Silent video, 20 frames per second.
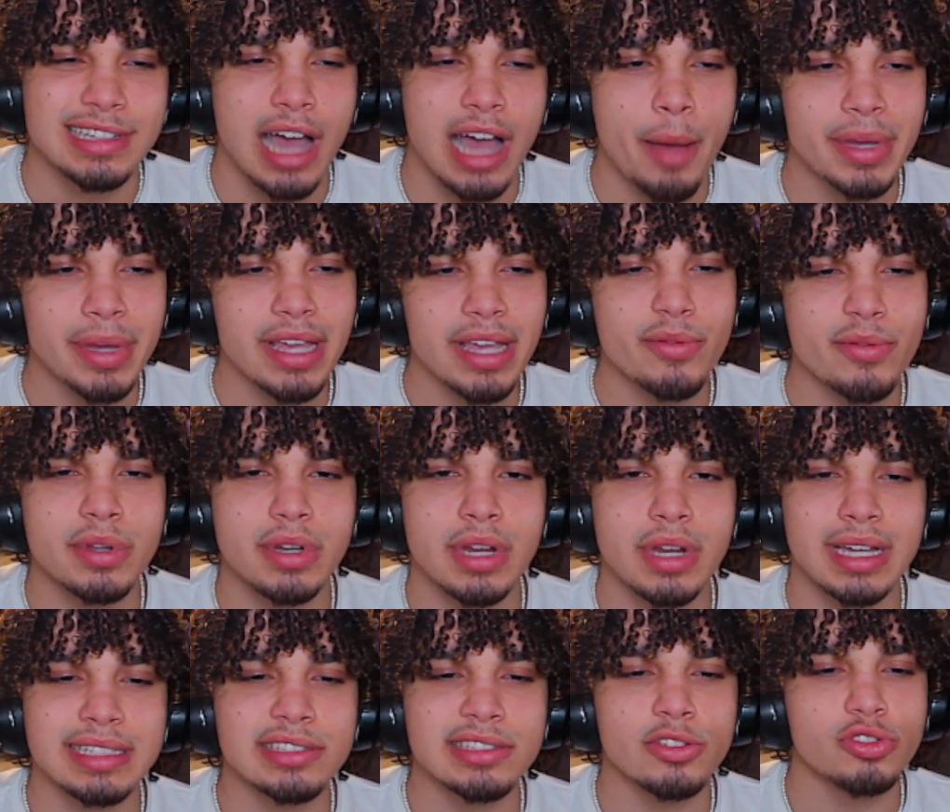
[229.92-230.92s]
I'll give him a
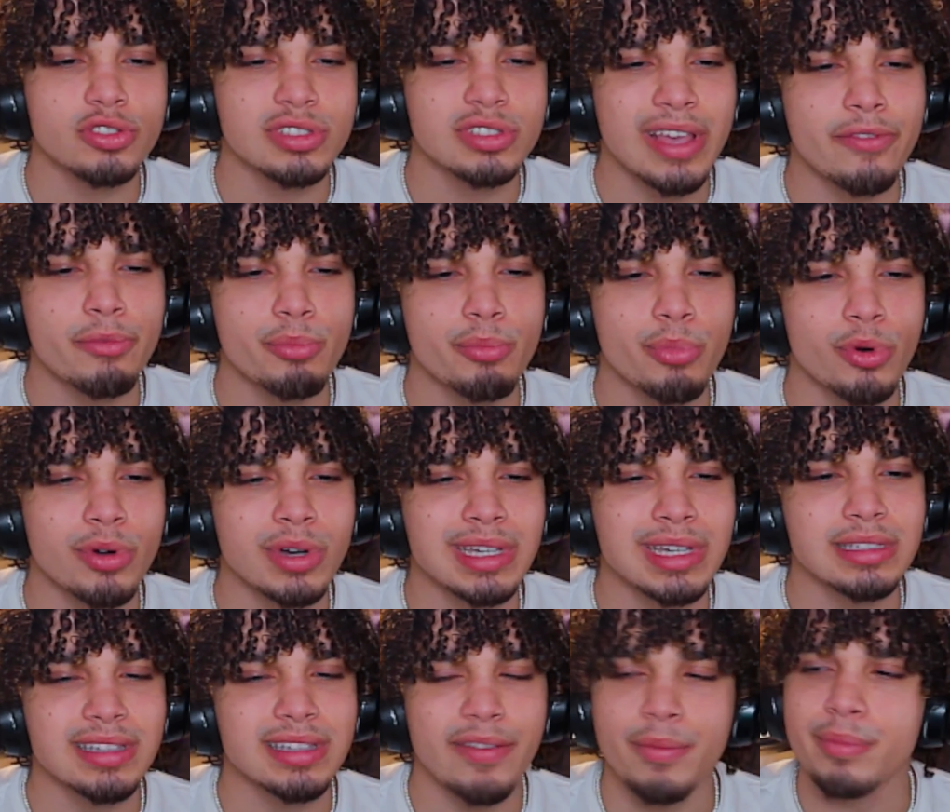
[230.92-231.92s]
nice little
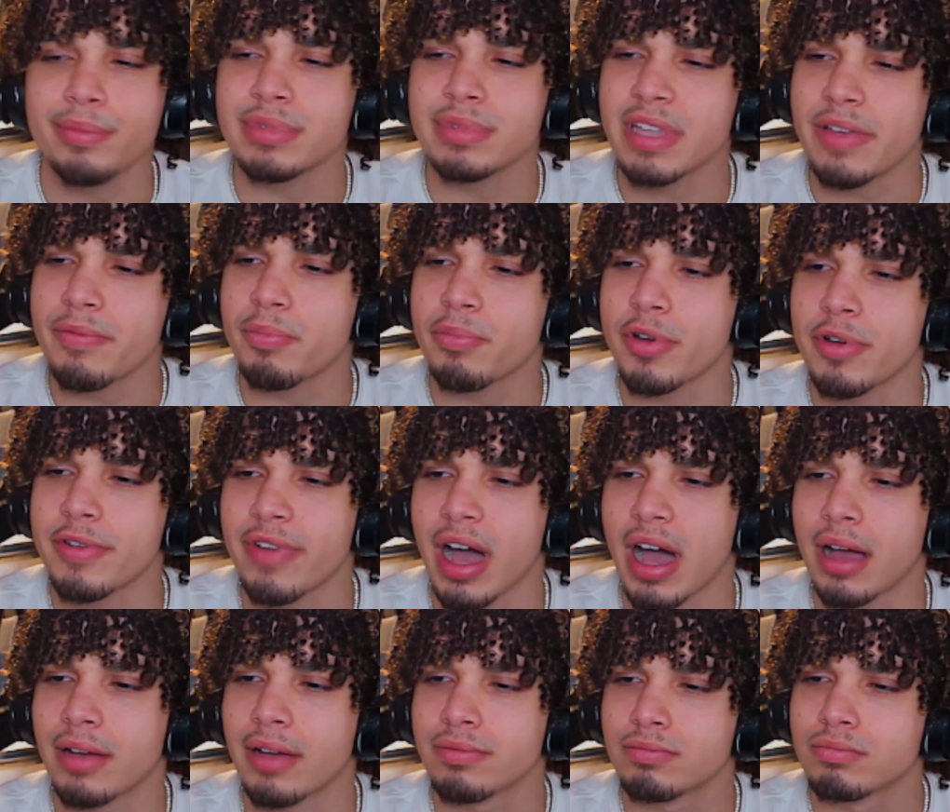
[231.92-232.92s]
7.7,
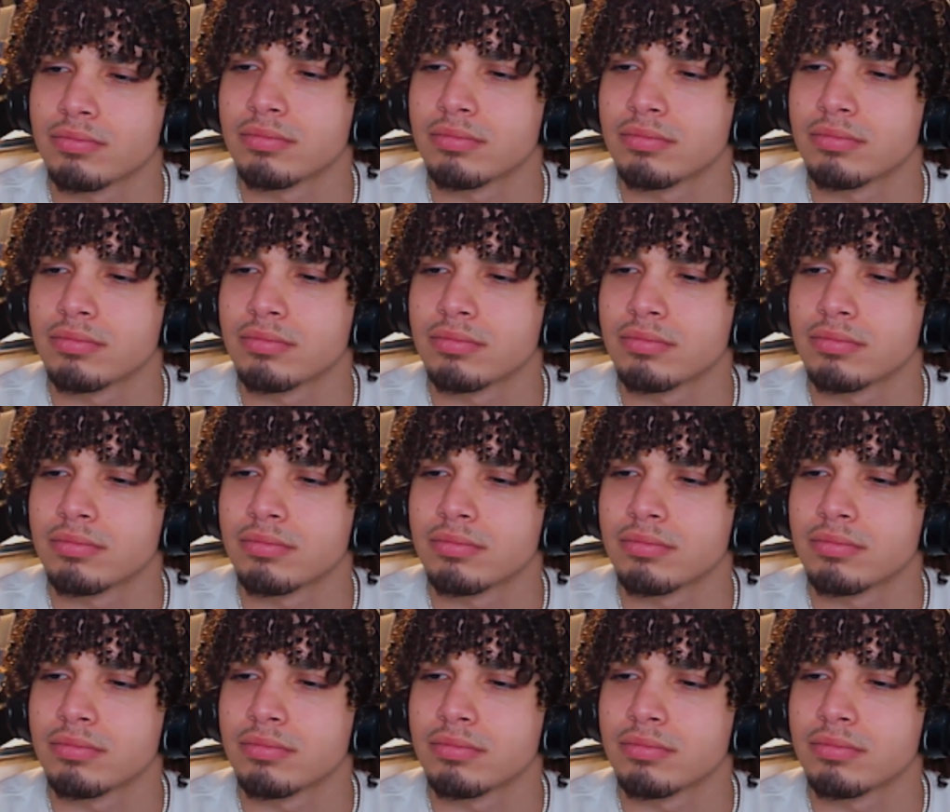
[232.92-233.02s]
7.5.